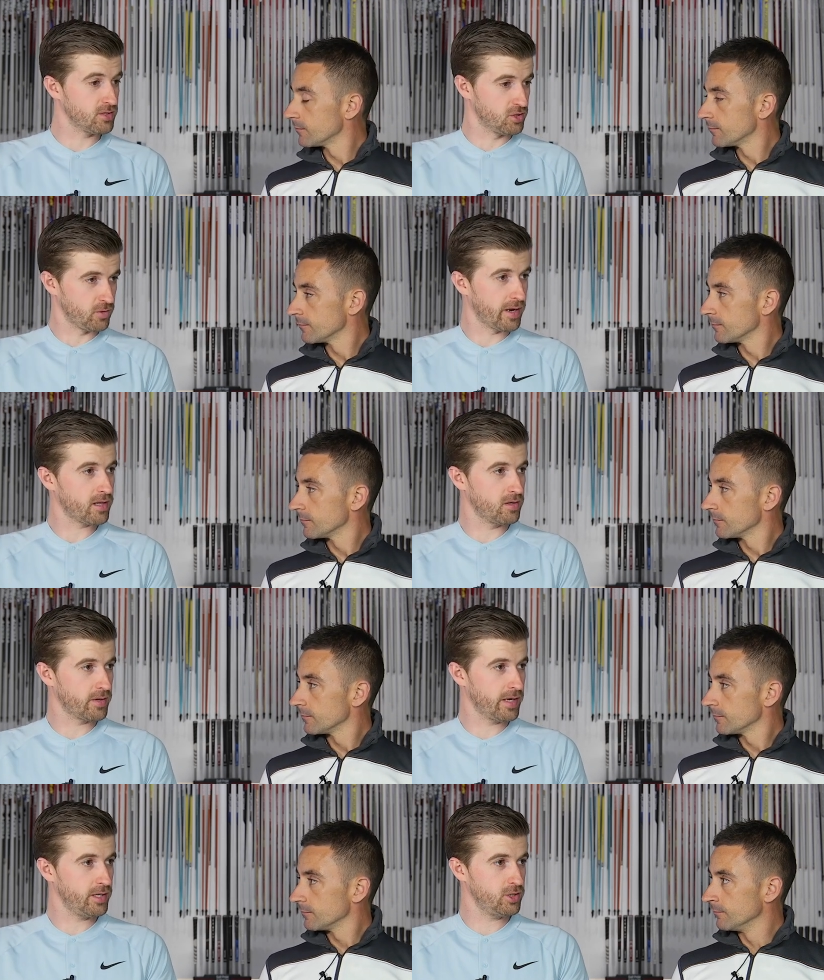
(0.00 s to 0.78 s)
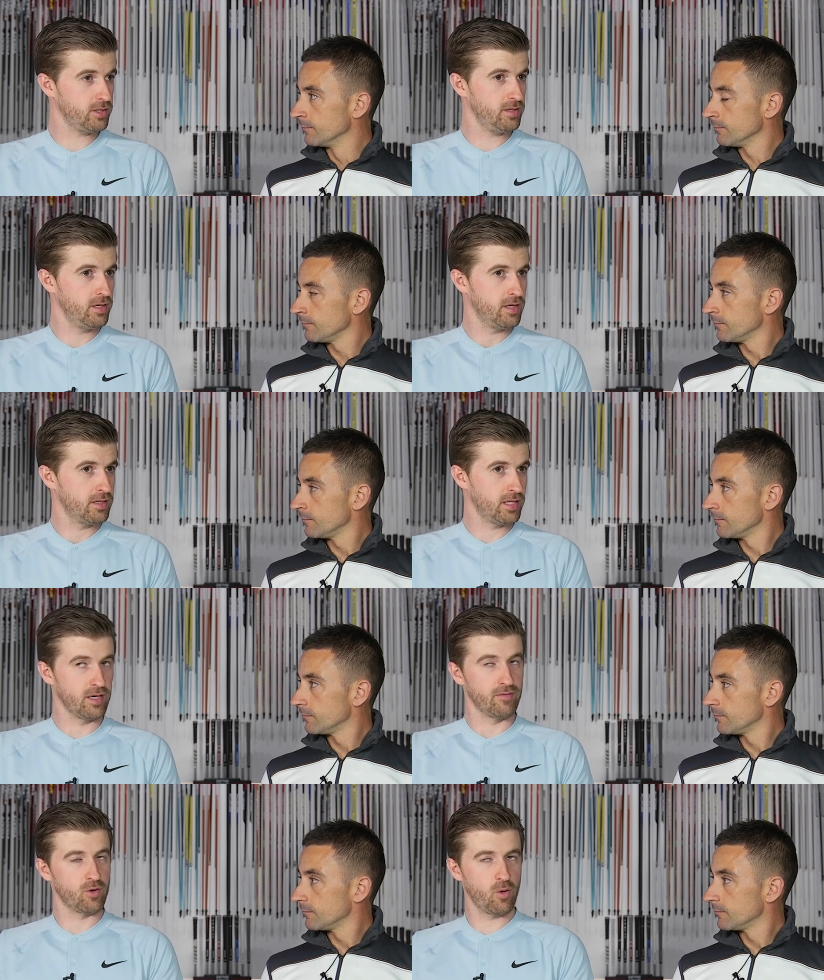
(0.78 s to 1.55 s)
Speaker 1: the strike location, mm -hmm.
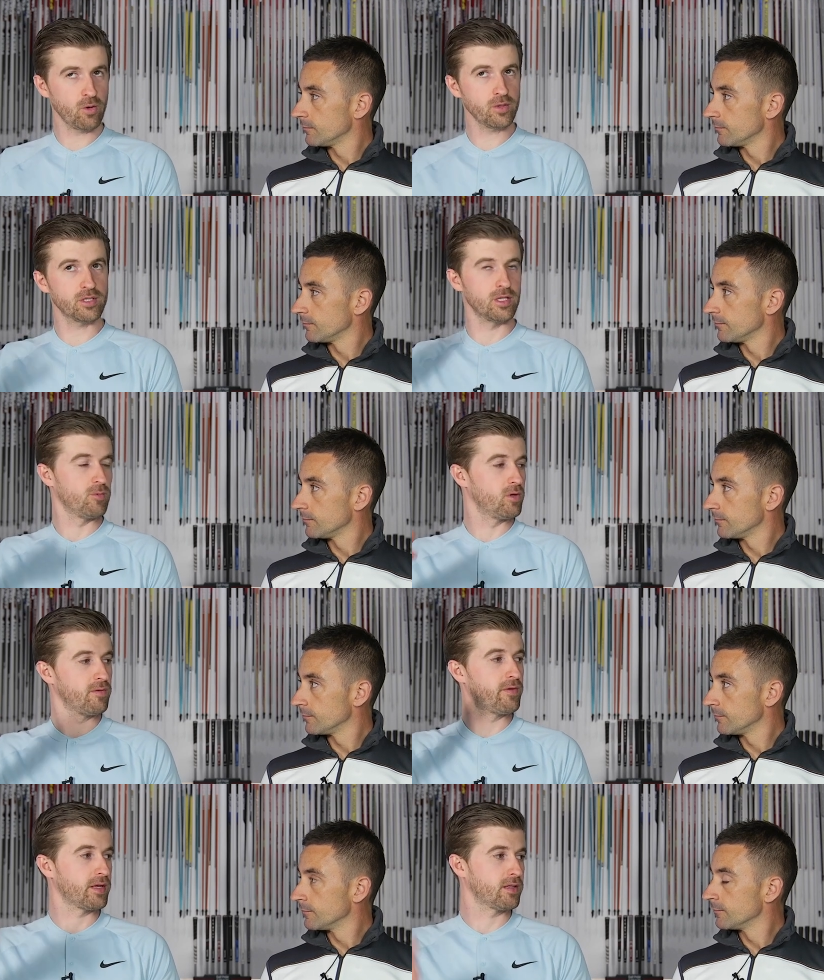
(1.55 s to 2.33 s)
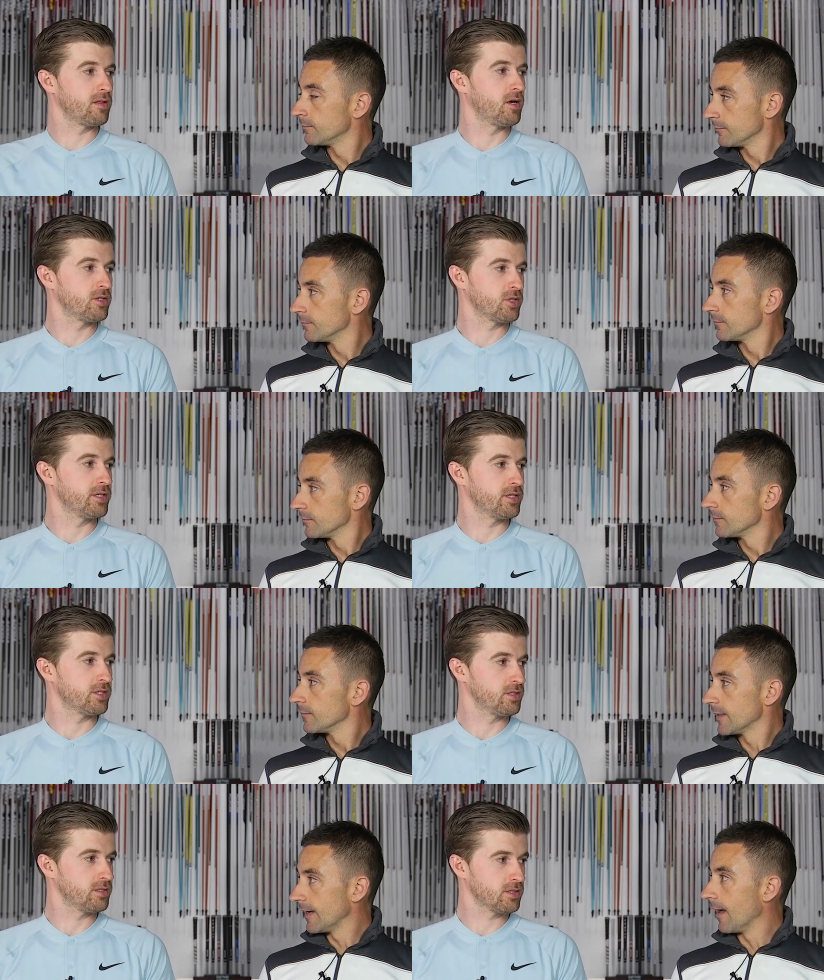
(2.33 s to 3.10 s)
then of course it will affect the launch
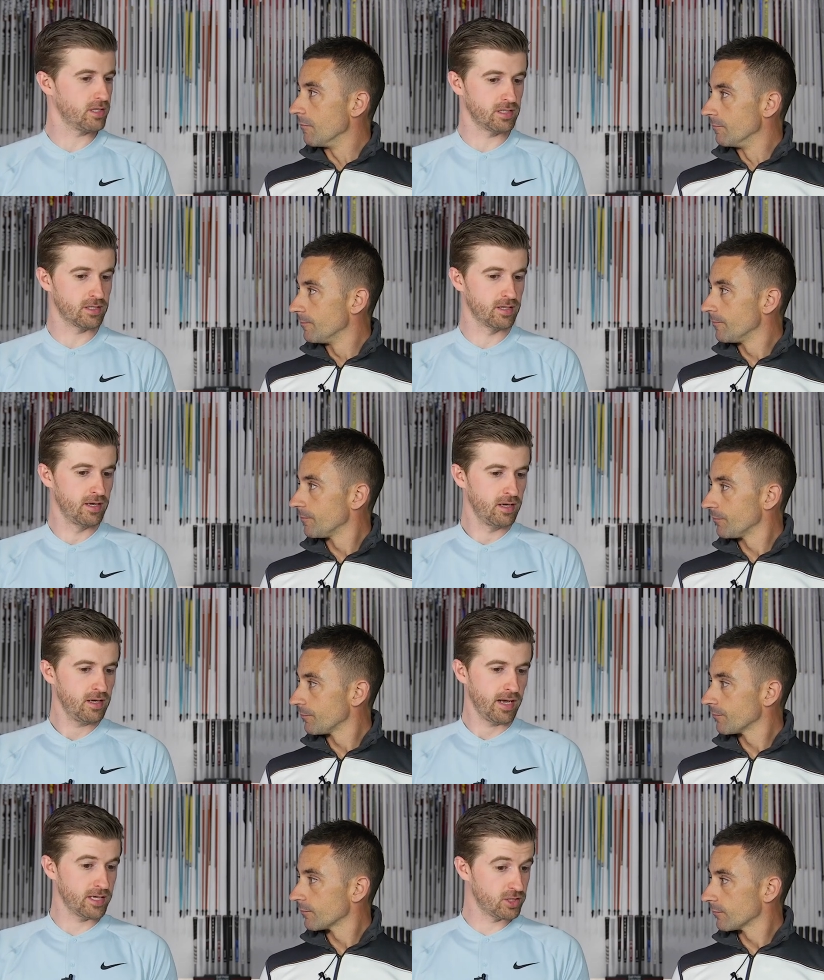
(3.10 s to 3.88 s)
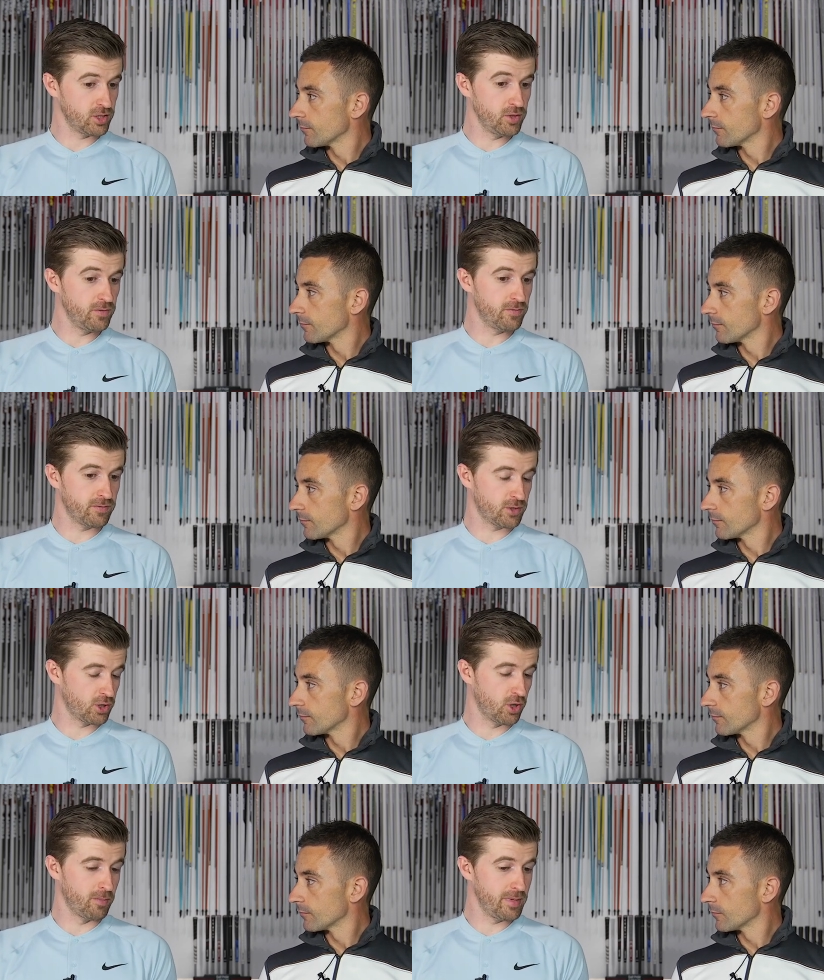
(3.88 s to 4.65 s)
conditions. Because yeah. as you've
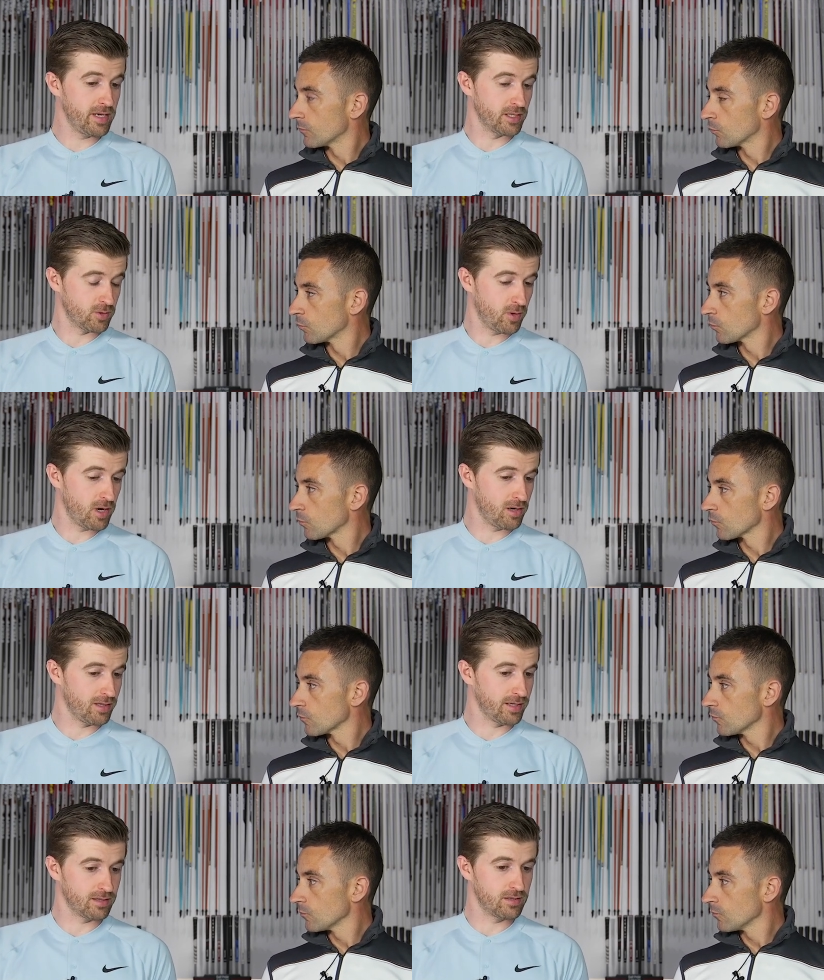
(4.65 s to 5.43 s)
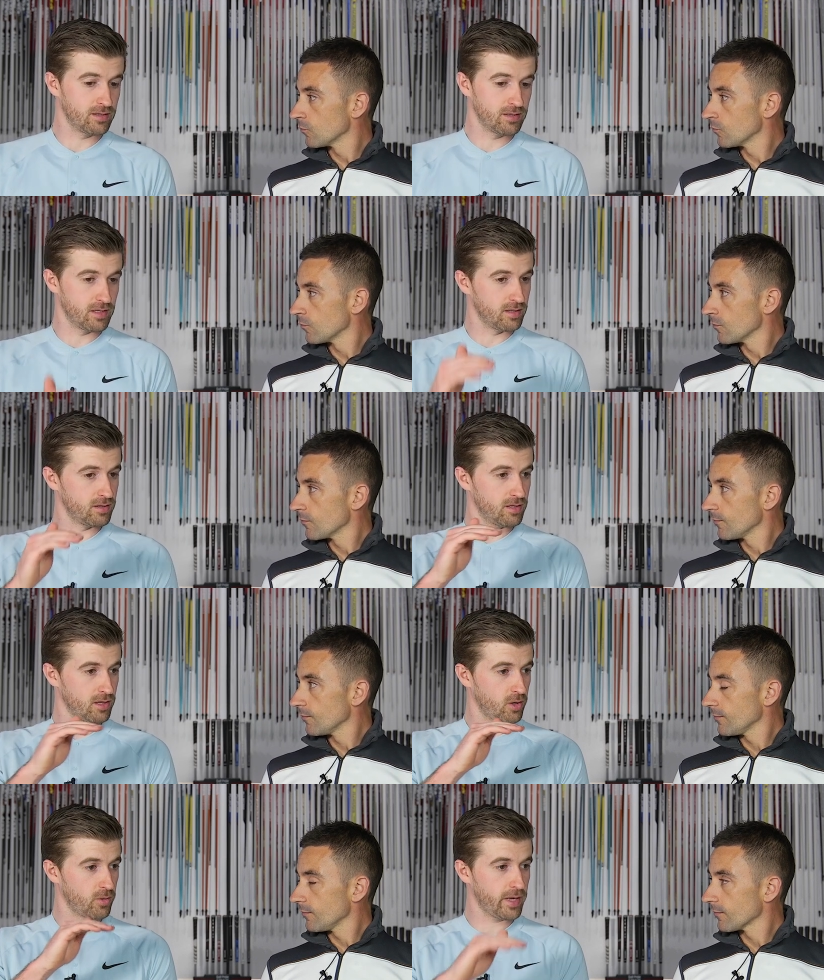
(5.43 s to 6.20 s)
shown me as well, like the,
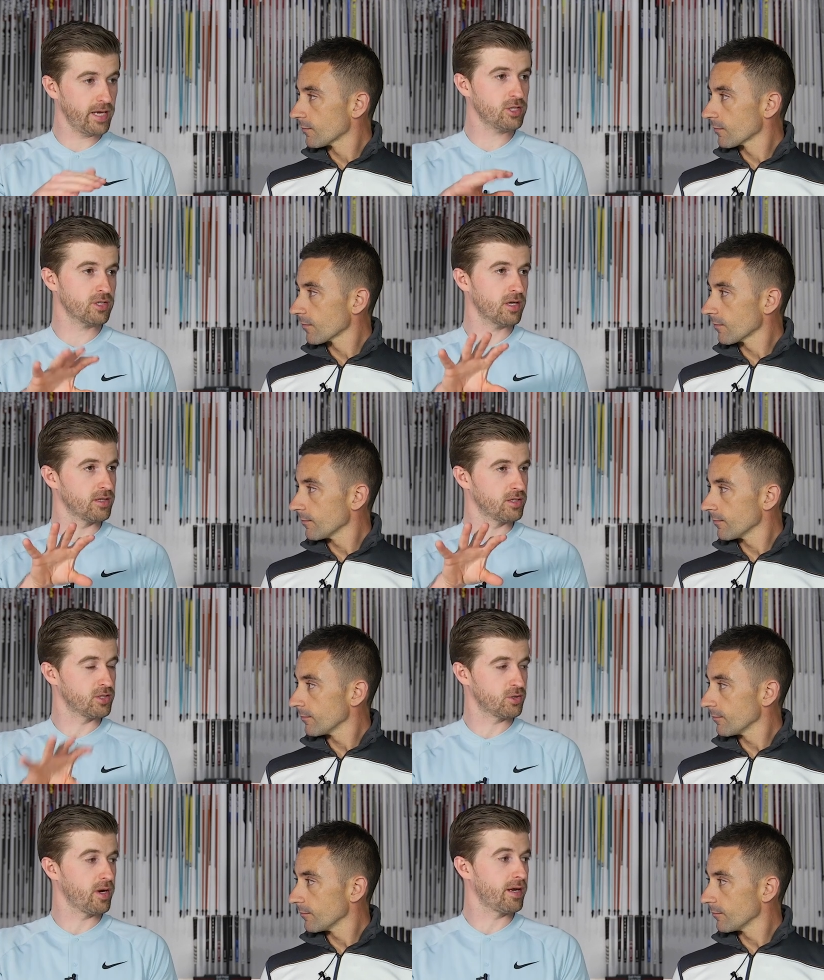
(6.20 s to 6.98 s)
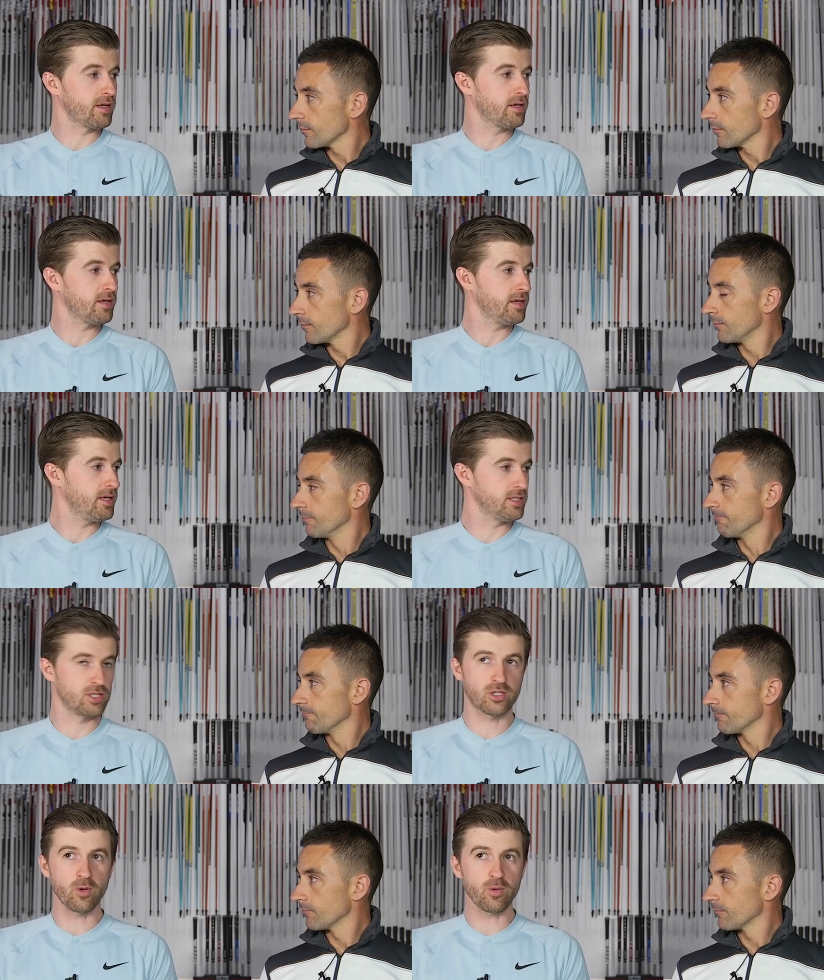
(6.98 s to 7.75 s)
the location on the strike mm -hmm.
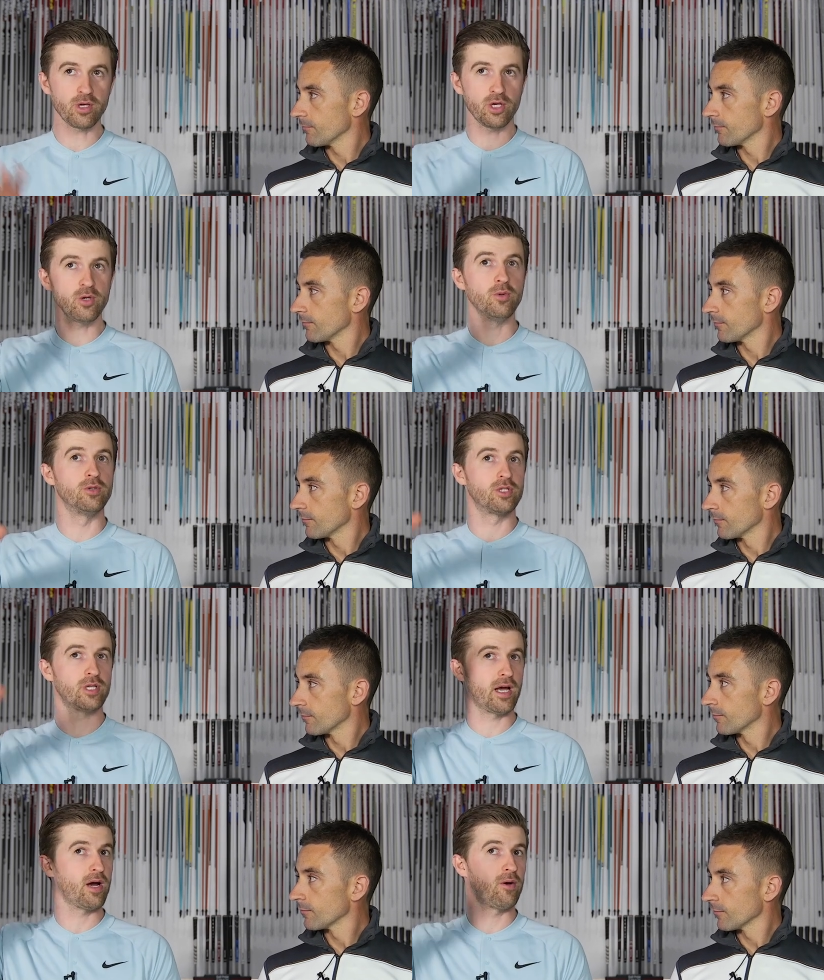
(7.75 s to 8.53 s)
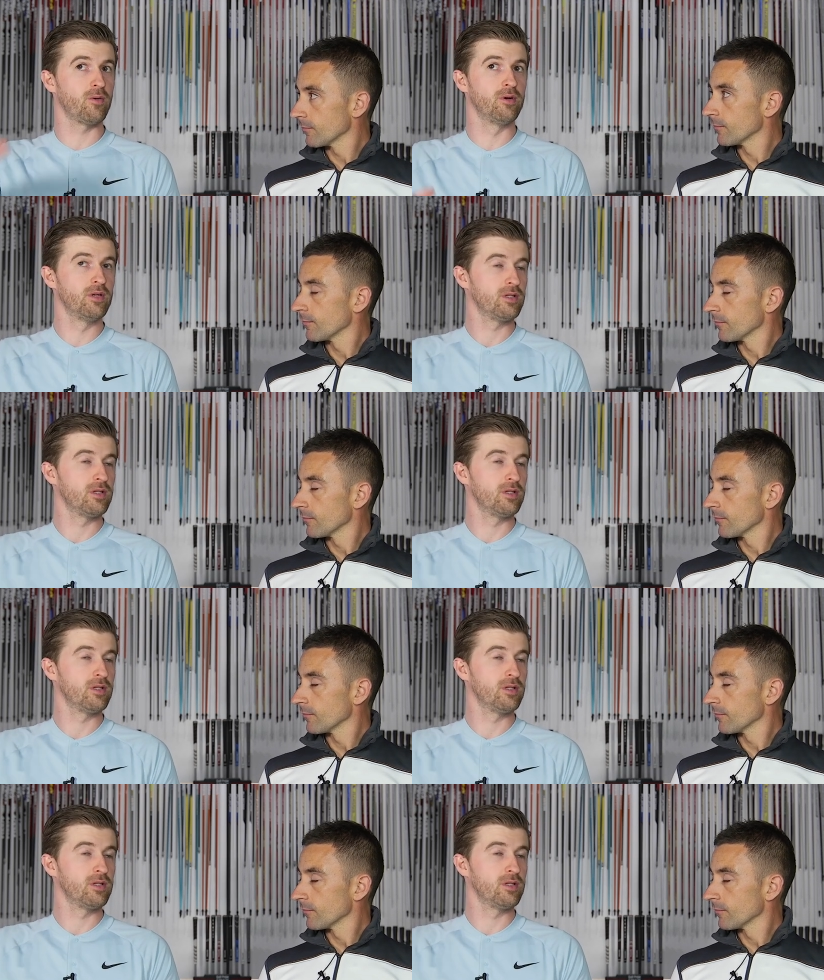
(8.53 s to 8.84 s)
is so huge to how